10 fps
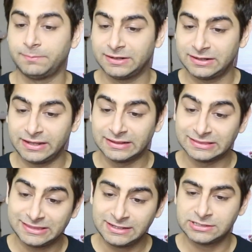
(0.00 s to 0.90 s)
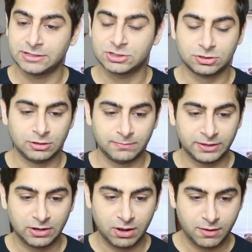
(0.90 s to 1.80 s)
But in this
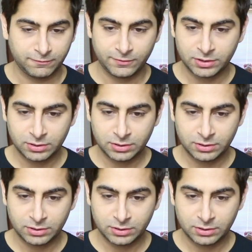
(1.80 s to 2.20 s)
installment of